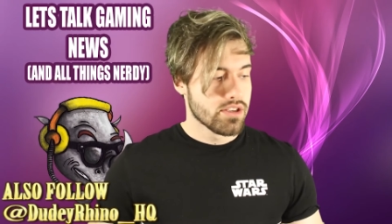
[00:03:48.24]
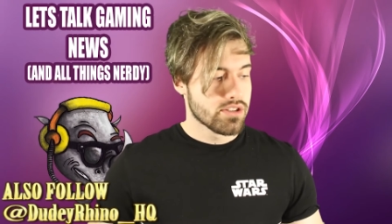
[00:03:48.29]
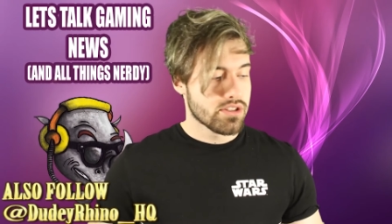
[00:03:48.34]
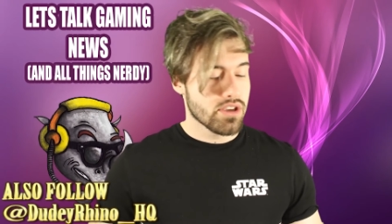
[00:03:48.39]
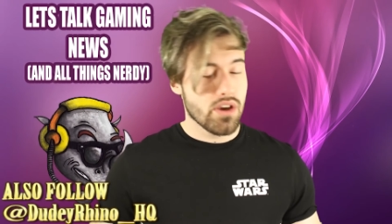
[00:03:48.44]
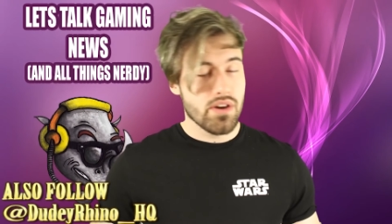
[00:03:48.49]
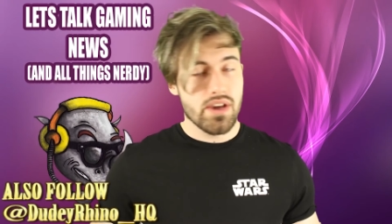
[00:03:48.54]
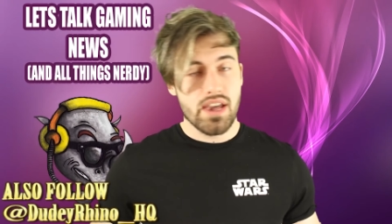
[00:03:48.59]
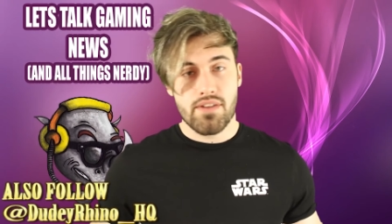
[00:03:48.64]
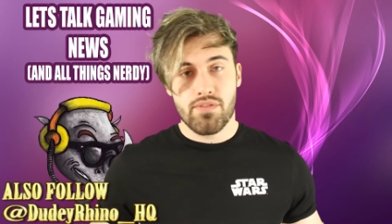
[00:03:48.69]

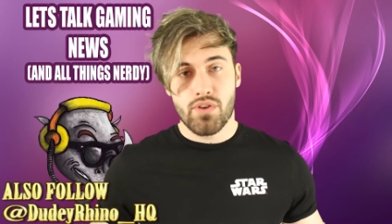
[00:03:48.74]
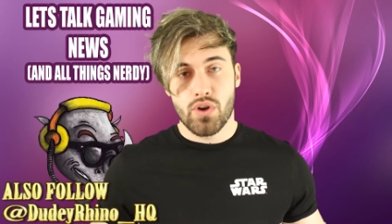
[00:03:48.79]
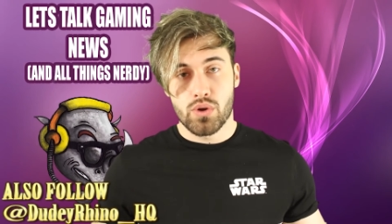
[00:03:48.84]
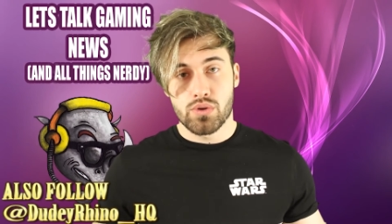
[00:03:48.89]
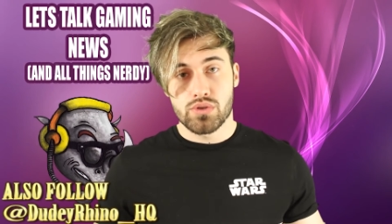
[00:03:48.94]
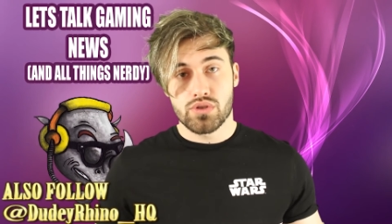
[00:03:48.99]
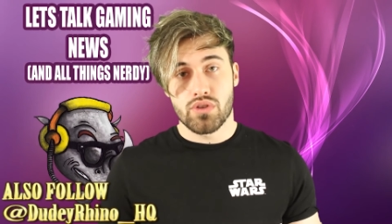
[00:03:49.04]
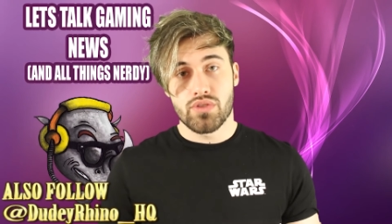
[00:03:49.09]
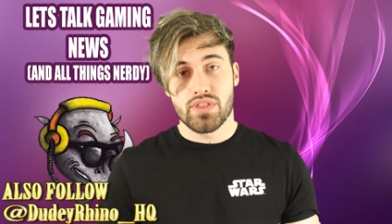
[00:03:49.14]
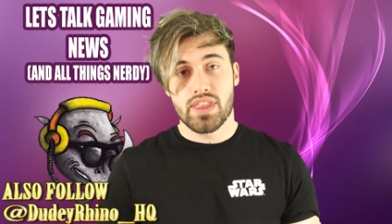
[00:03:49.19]
So yeah, follow
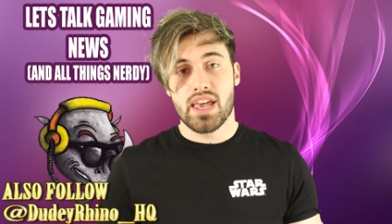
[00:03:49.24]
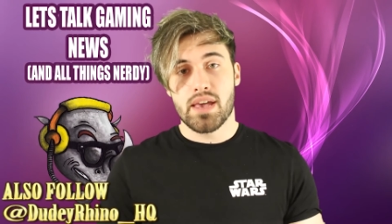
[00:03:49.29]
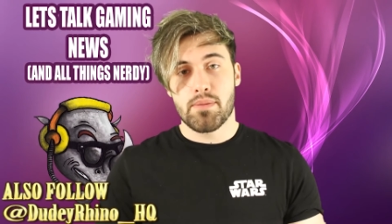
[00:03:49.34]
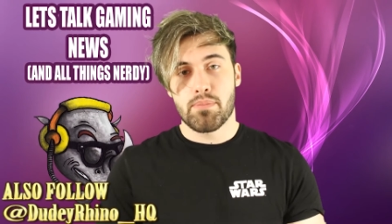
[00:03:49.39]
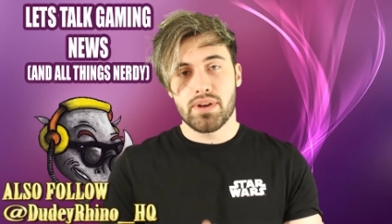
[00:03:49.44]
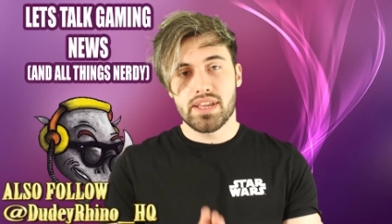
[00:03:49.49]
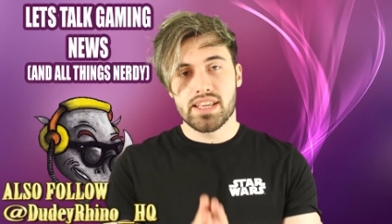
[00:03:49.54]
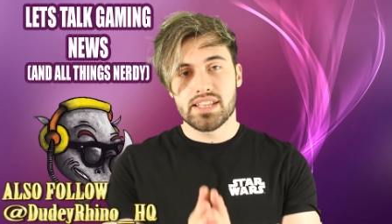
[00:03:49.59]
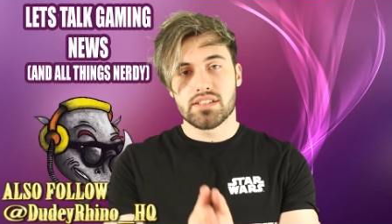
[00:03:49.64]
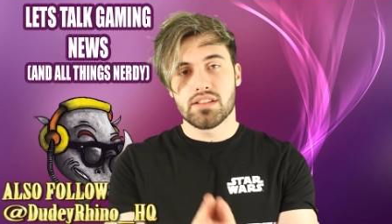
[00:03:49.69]
us on there.
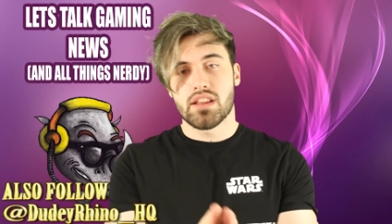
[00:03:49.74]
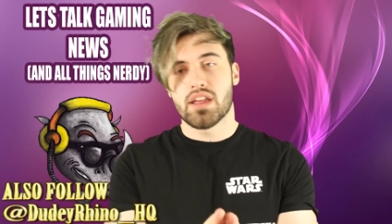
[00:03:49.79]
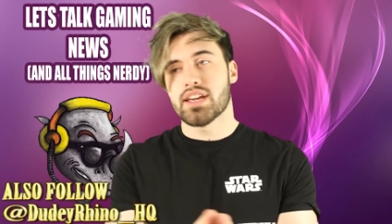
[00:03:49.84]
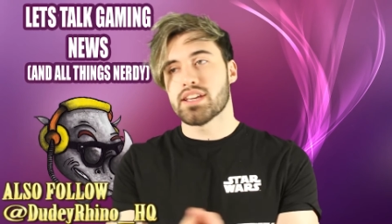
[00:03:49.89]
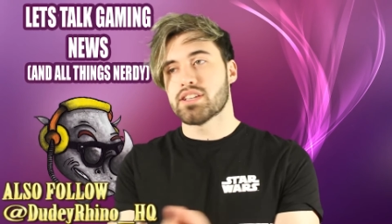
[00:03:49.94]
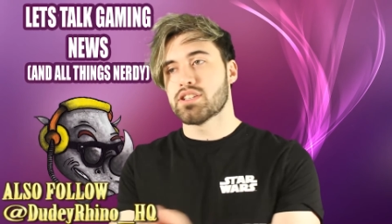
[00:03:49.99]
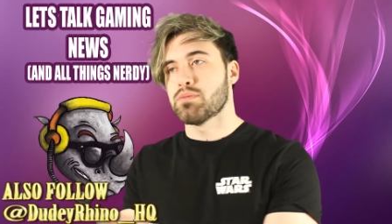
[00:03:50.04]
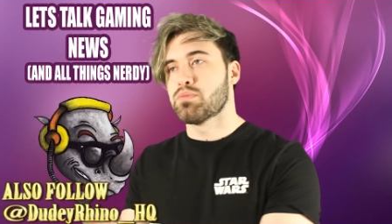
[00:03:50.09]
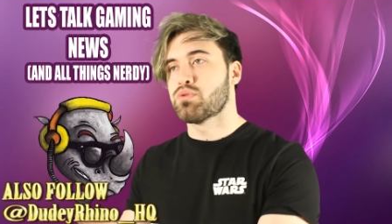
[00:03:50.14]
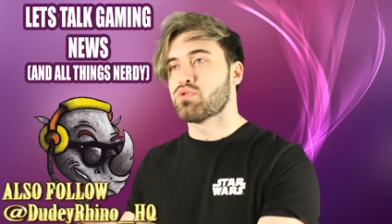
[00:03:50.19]
Please
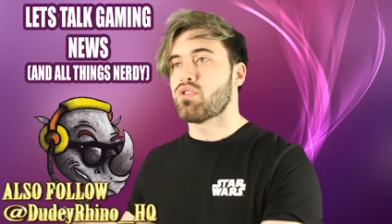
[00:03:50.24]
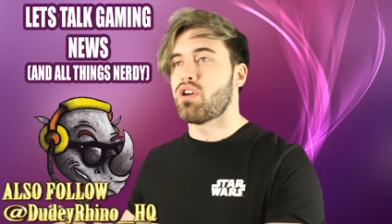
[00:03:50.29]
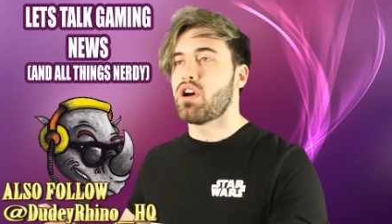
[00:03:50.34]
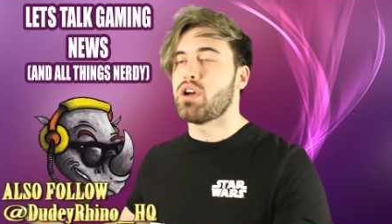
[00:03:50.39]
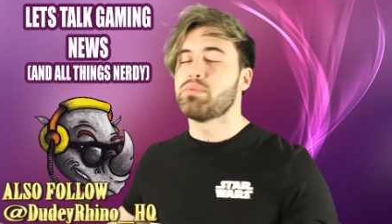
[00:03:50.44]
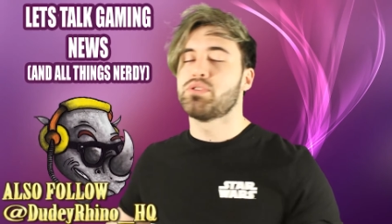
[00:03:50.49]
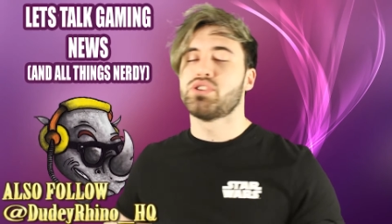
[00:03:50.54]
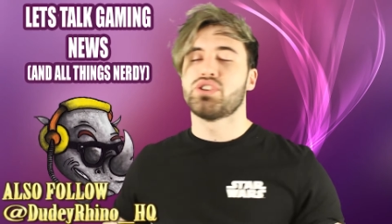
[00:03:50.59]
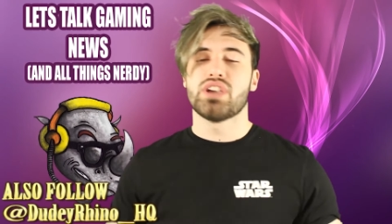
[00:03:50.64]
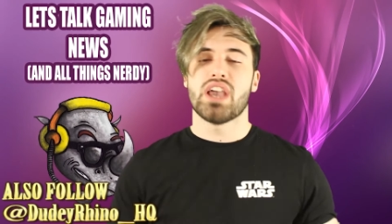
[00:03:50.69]
like,
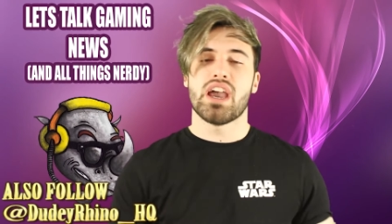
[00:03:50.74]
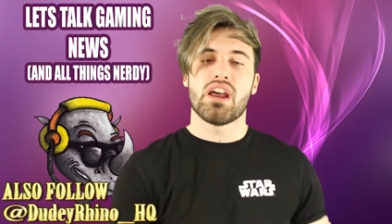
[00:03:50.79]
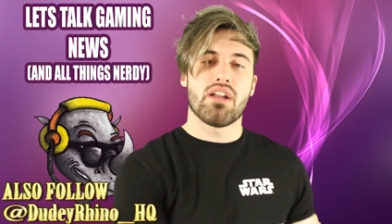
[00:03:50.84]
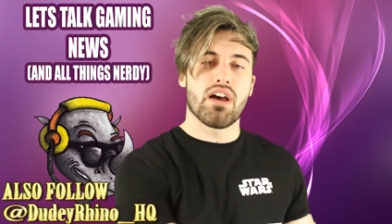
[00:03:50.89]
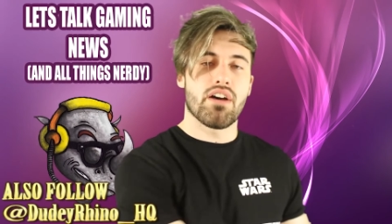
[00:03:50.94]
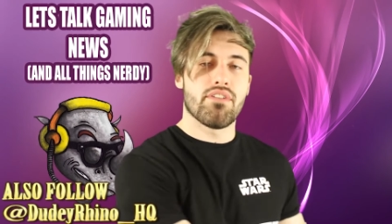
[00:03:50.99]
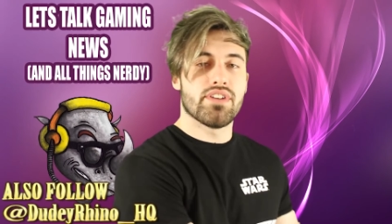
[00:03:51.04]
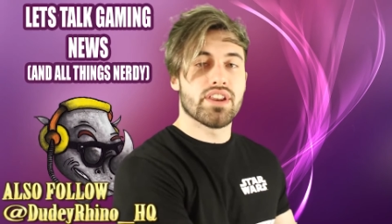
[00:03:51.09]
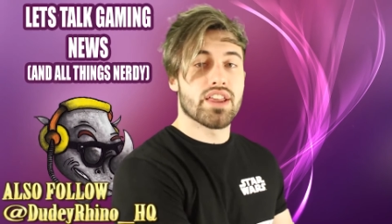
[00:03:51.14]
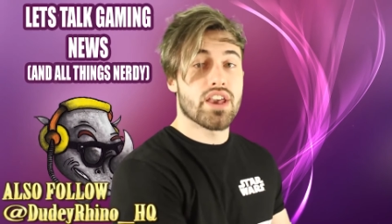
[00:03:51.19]
subscribe, share
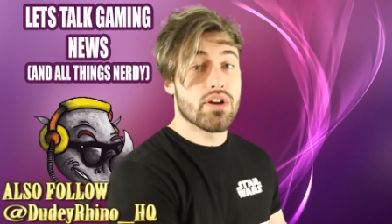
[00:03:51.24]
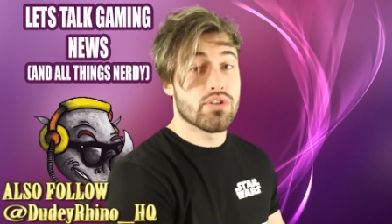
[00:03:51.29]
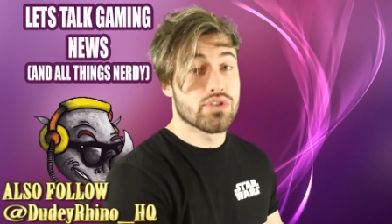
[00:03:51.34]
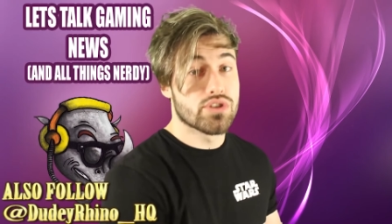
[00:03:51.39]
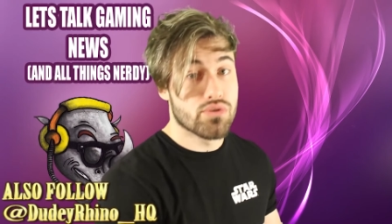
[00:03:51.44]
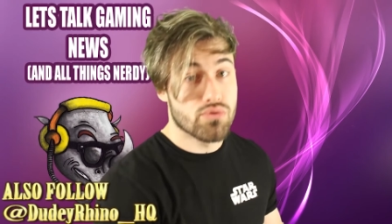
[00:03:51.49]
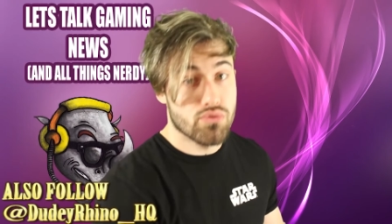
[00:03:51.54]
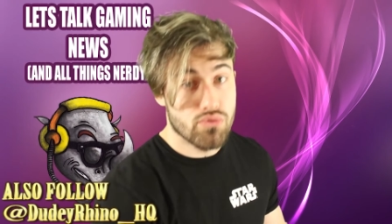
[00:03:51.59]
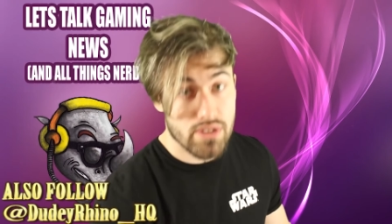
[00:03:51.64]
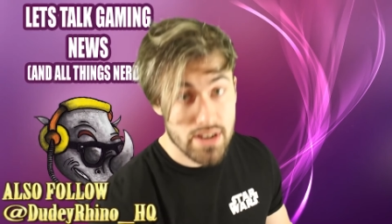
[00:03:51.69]
our videos.
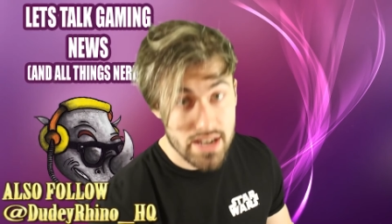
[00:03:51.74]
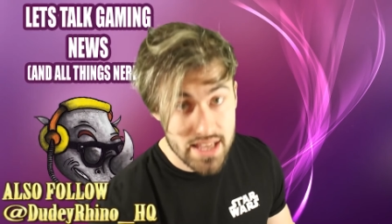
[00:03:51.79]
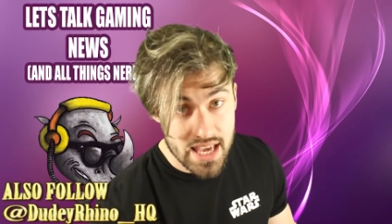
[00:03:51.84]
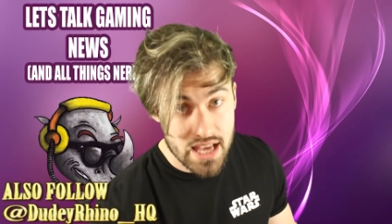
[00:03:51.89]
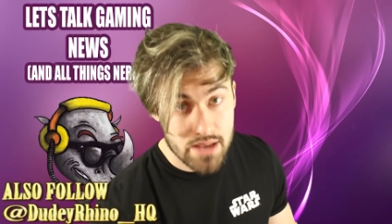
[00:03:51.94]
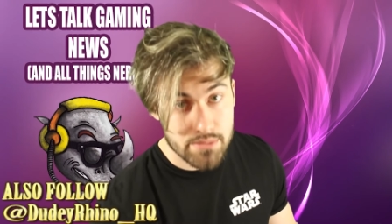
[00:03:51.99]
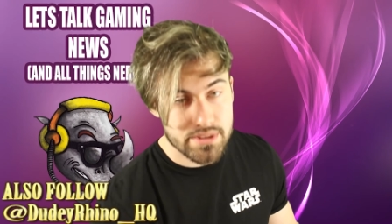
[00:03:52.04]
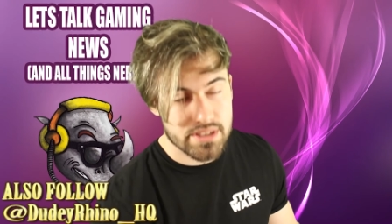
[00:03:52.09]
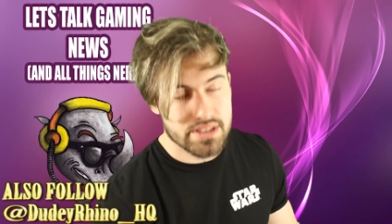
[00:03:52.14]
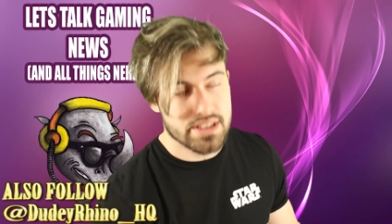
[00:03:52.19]
It really
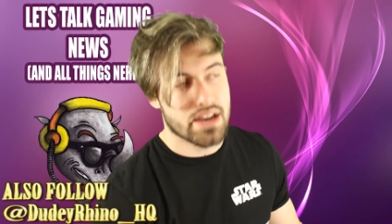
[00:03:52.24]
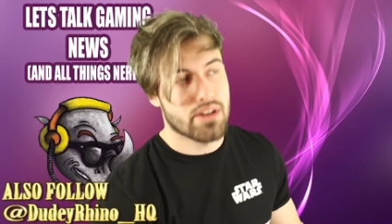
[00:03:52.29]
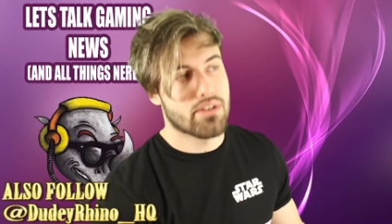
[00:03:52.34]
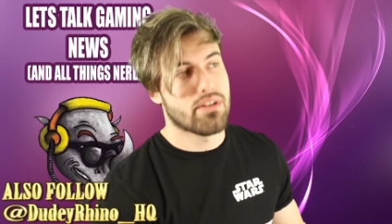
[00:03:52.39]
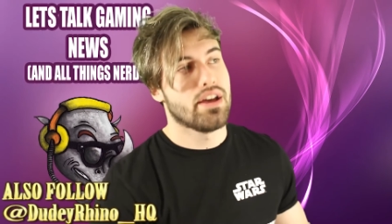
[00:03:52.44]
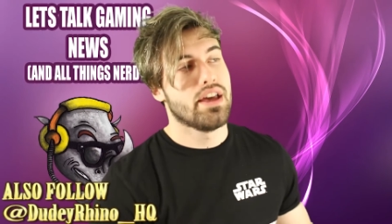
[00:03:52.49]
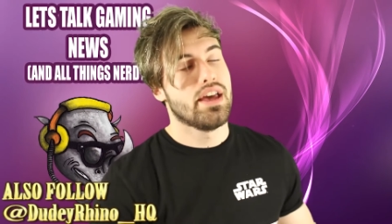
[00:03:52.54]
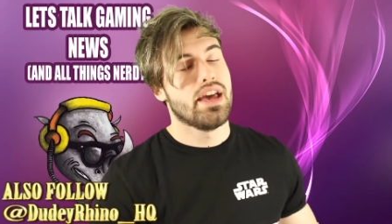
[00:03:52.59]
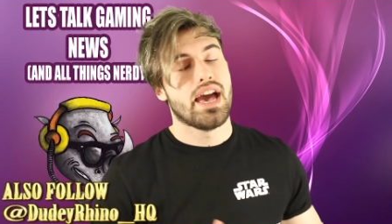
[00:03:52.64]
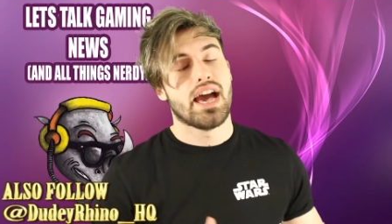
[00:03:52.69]
helps us out.